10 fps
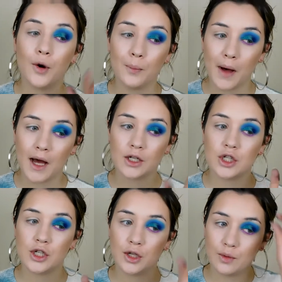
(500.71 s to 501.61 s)
and then I'll
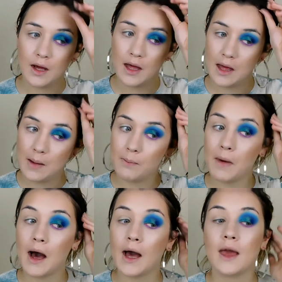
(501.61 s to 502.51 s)
come back to do
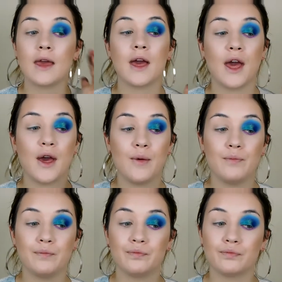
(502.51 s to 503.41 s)

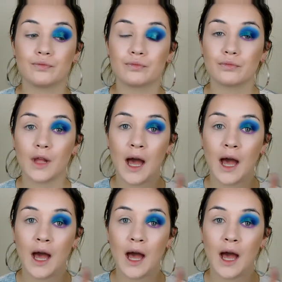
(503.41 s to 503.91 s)
my